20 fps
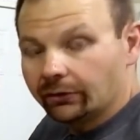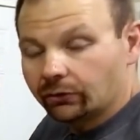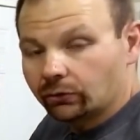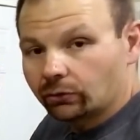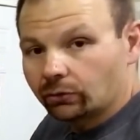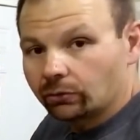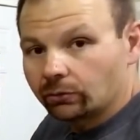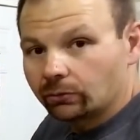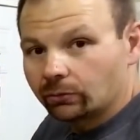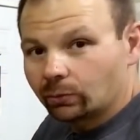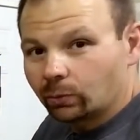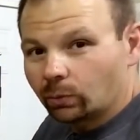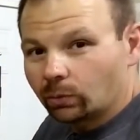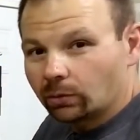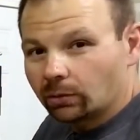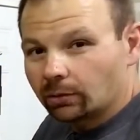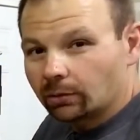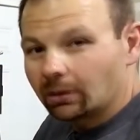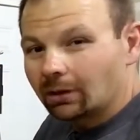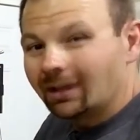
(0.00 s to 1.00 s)
screws
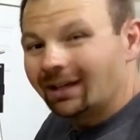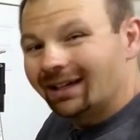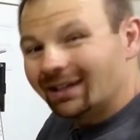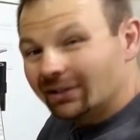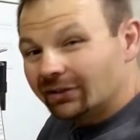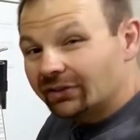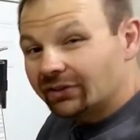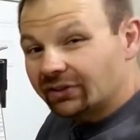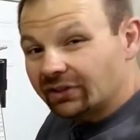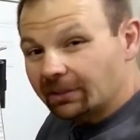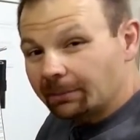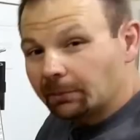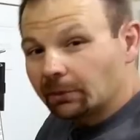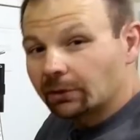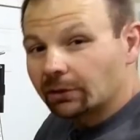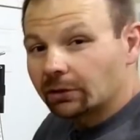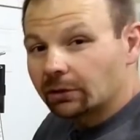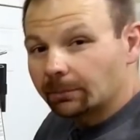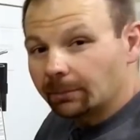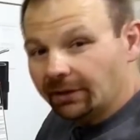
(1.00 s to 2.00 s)
were
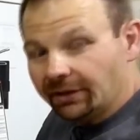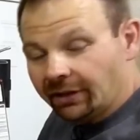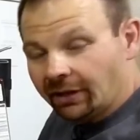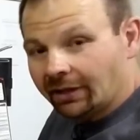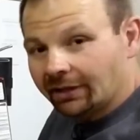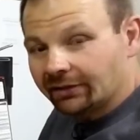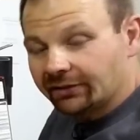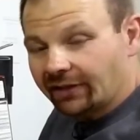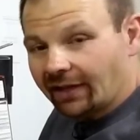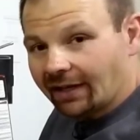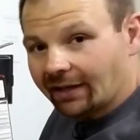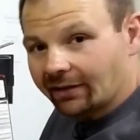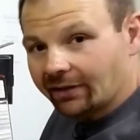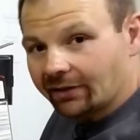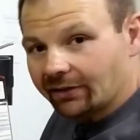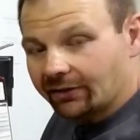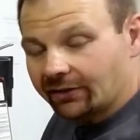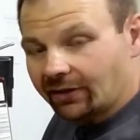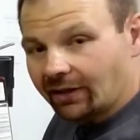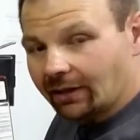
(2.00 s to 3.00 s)
similar but not
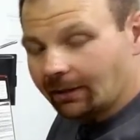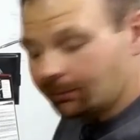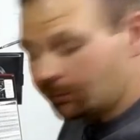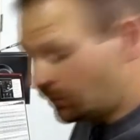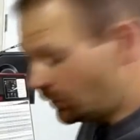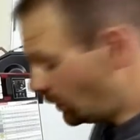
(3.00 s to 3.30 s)
exactly the same.